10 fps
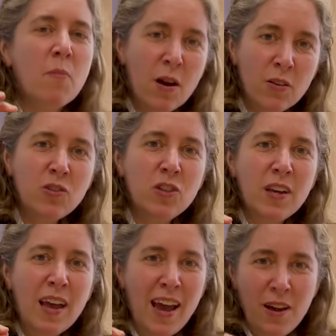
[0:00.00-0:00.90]
March
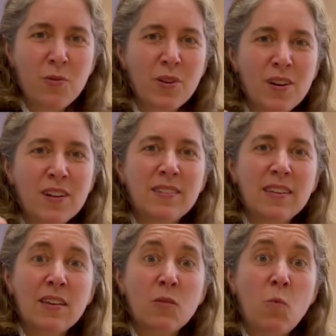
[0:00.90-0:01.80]
equinox
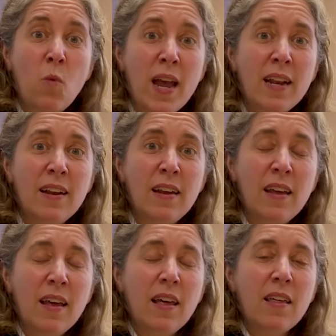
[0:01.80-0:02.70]
is when
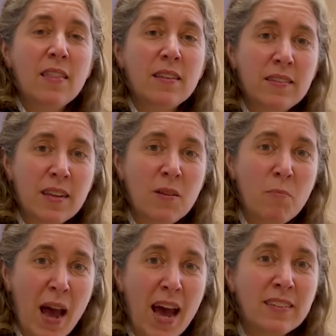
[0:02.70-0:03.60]
the sun
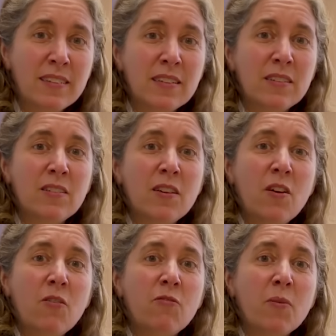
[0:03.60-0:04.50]
passes
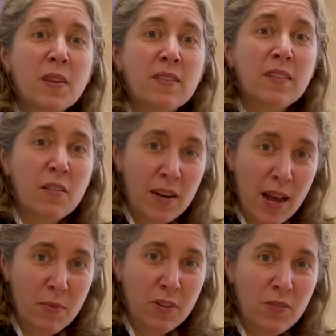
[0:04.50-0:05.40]
from the southern
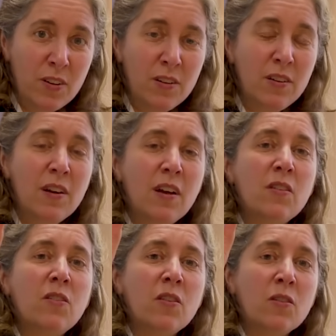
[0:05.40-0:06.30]
hemisphere
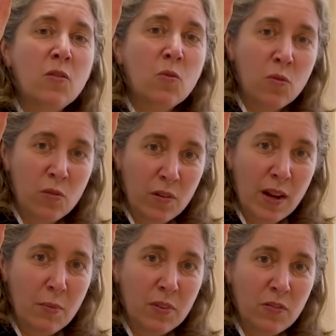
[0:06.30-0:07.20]
to the northern
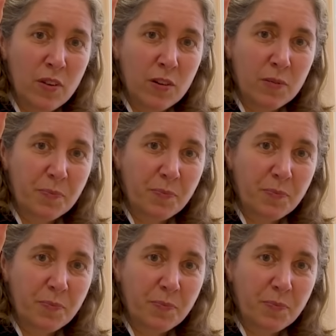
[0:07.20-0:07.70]
hemisphere.